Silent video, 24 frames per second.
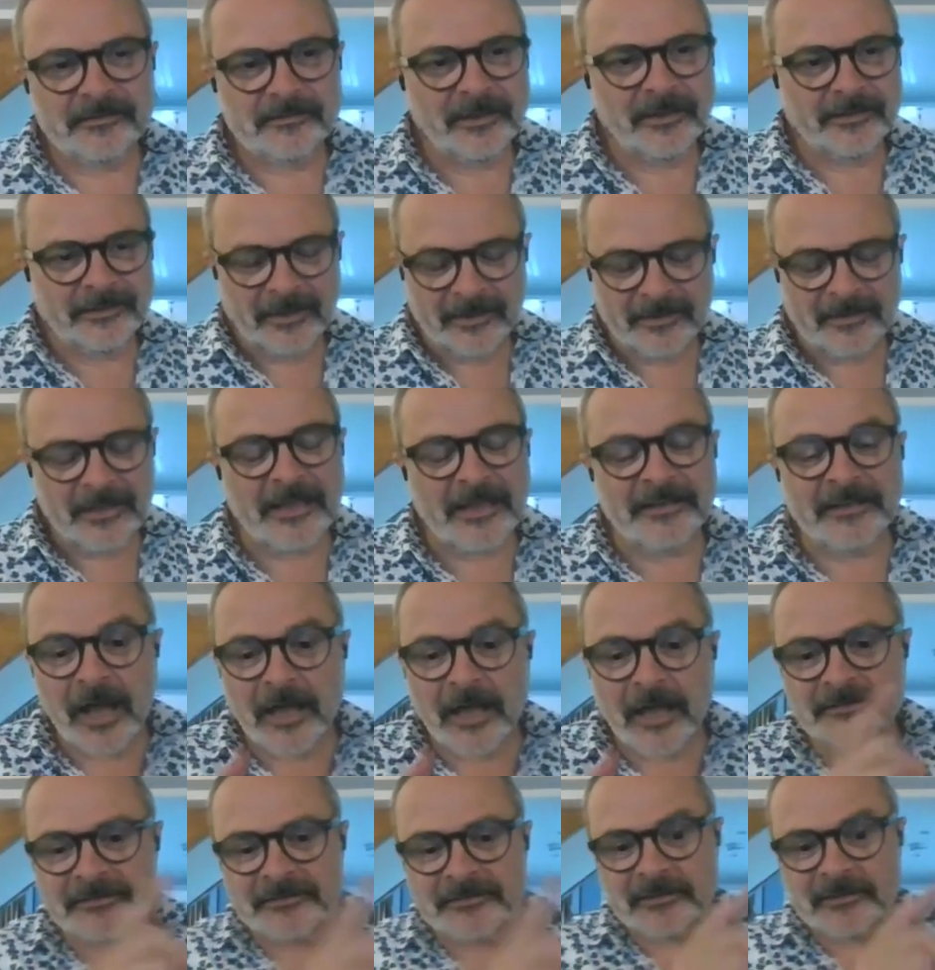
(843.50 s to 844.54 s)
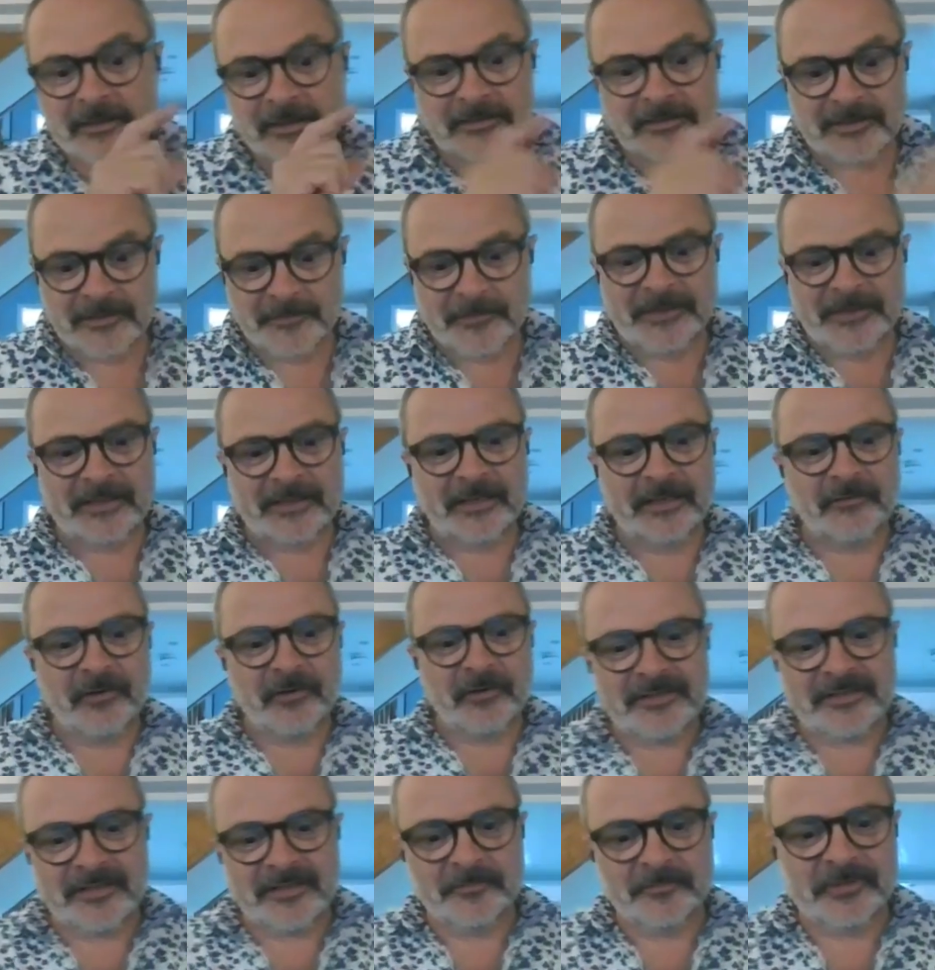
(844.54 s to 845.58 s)
Yeah. And to be clear,
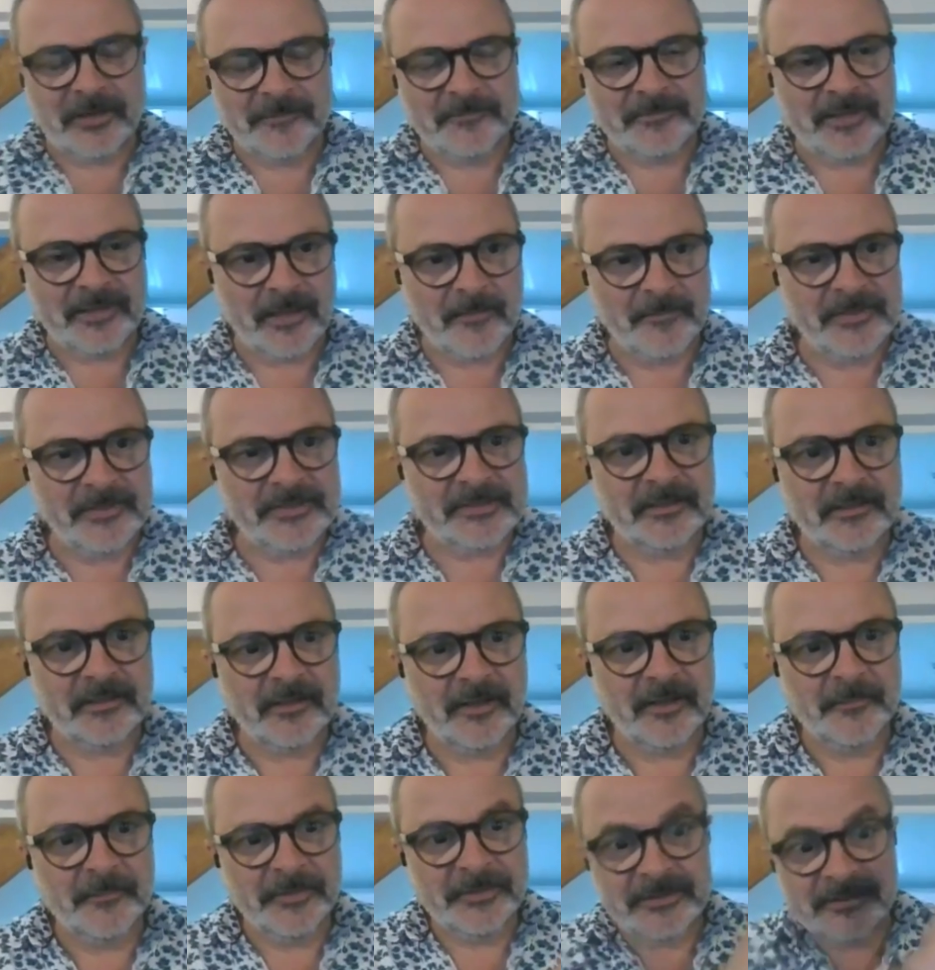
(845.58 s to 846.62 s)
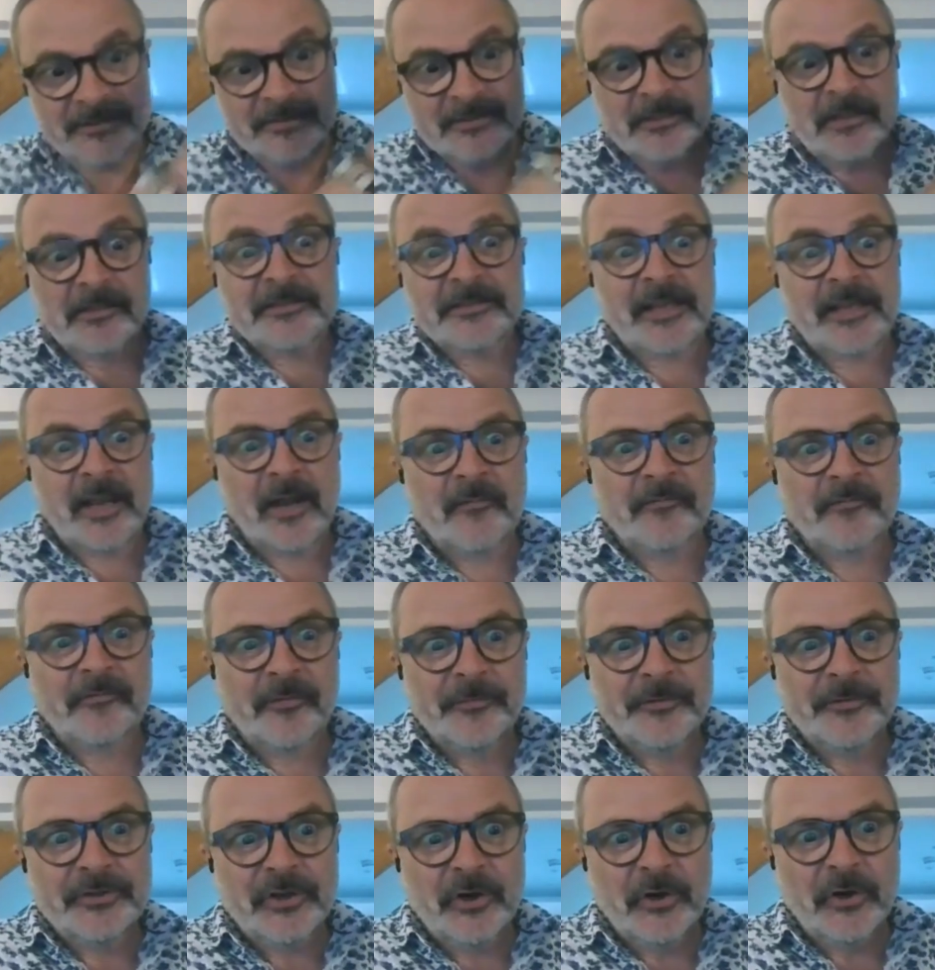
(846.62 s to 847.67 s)
right, sometimes that misalignment does come
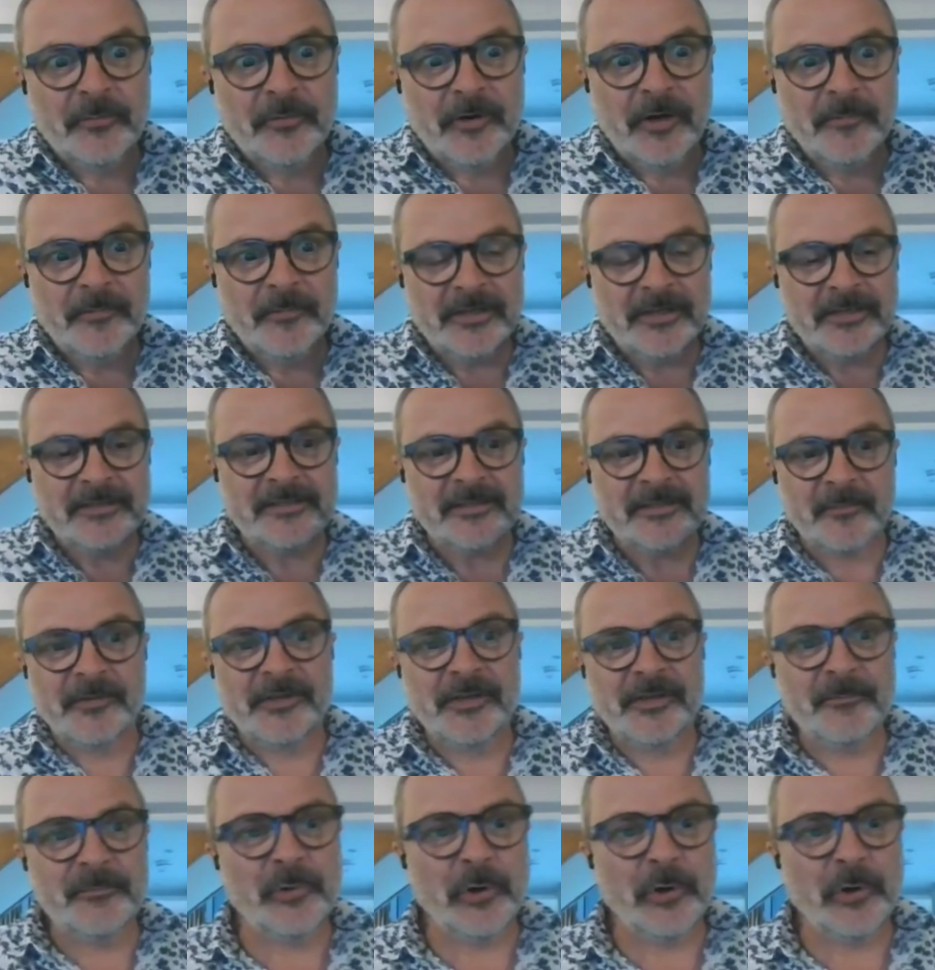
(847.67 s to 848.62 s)
from the top, right? Because somebody